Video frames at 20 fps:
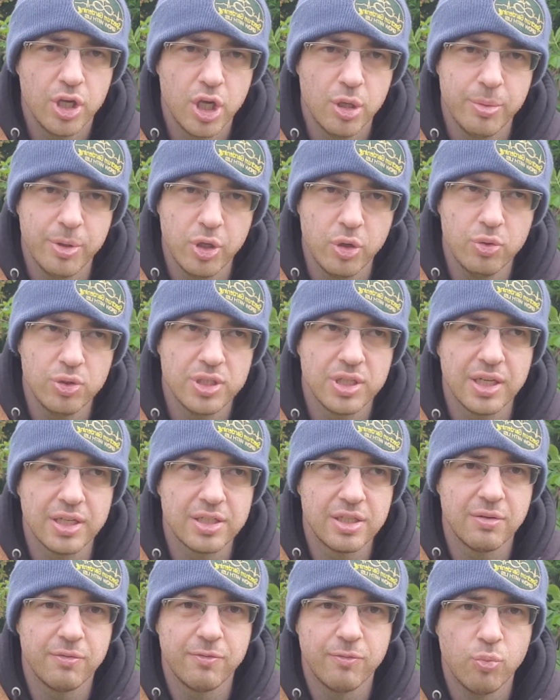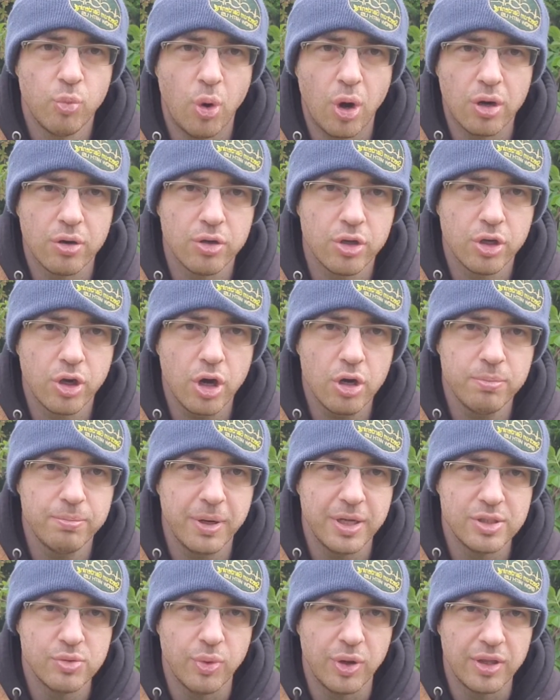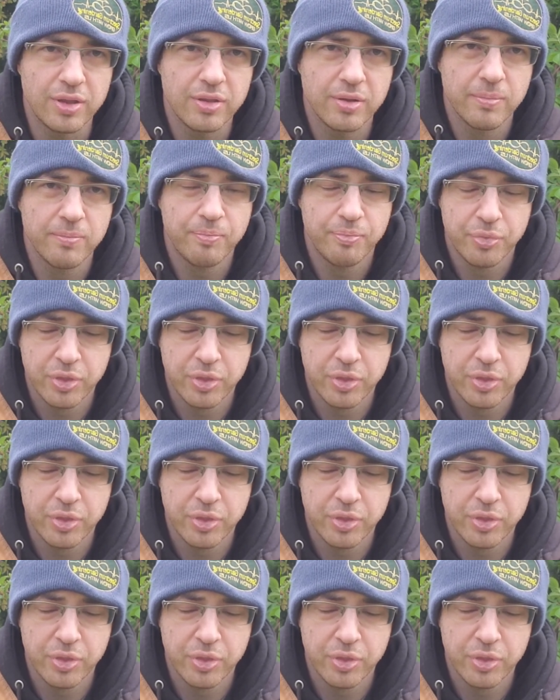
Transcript: you'd be using it to water your garden beds with.